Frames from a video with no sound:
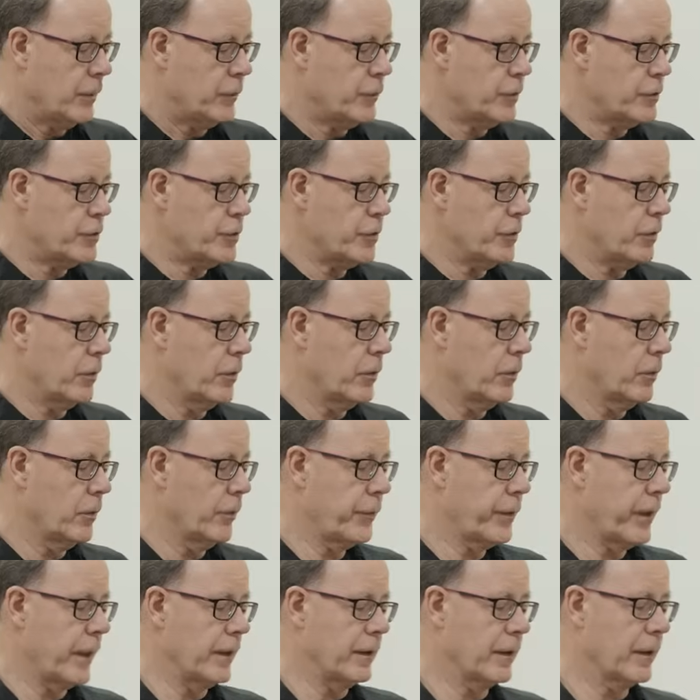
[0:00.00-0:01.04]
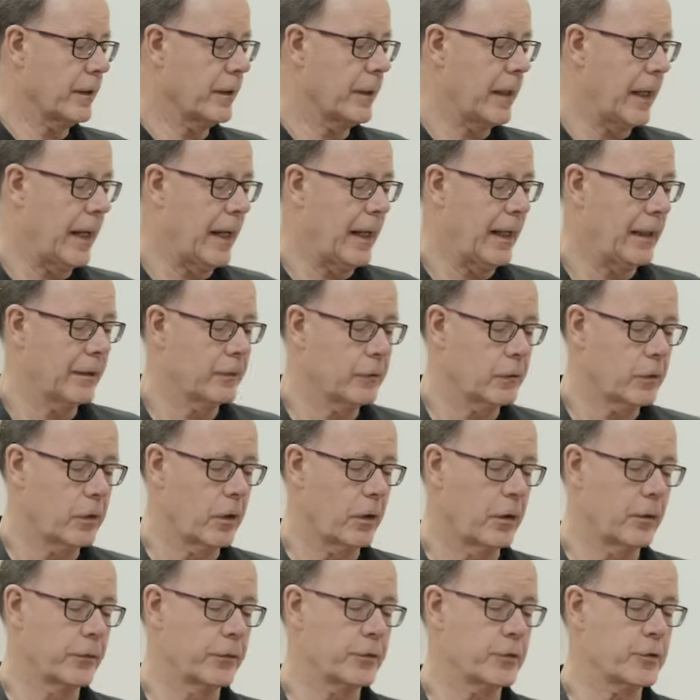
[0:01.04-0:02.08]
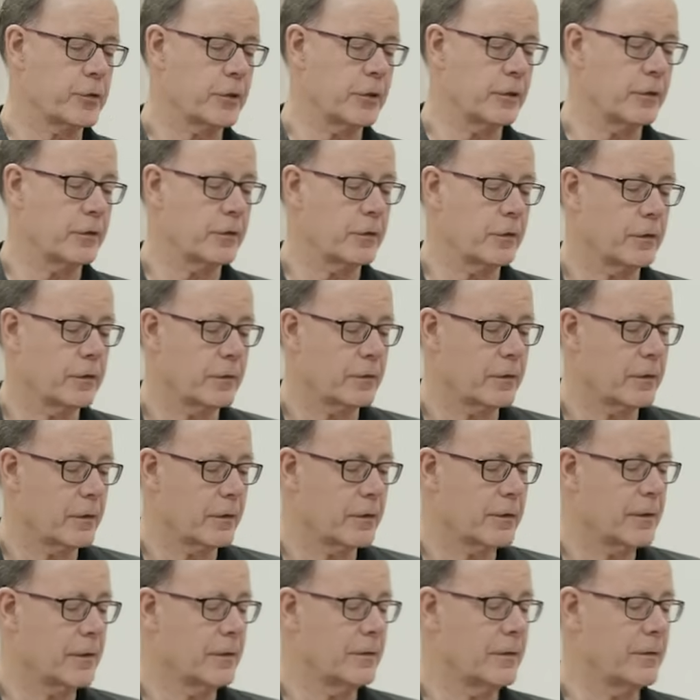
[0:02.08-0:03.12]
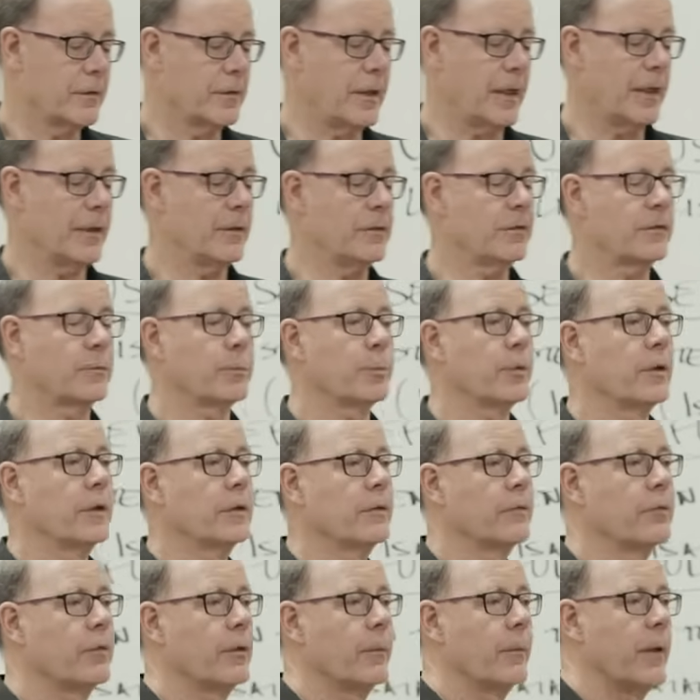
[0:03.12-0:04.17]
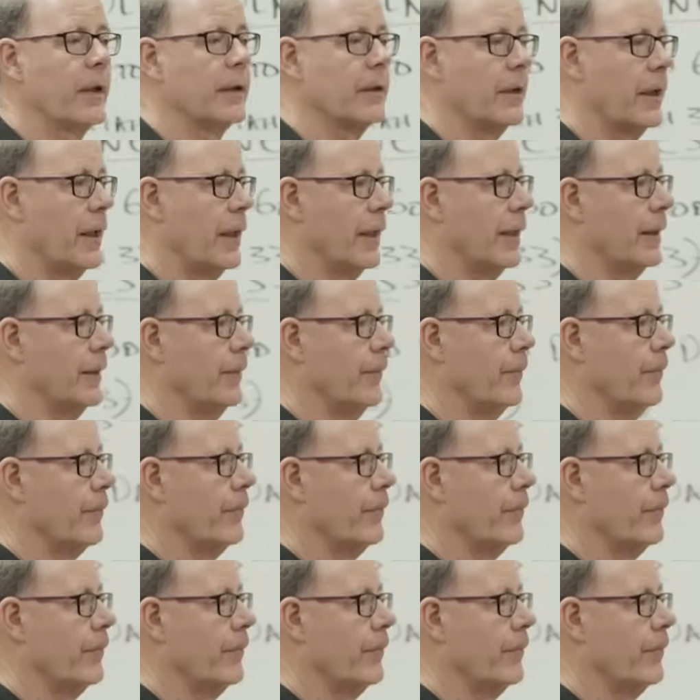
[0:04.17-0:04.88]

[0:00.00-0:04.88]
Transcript: Did you know that God calls Jesus the dayspring from on high?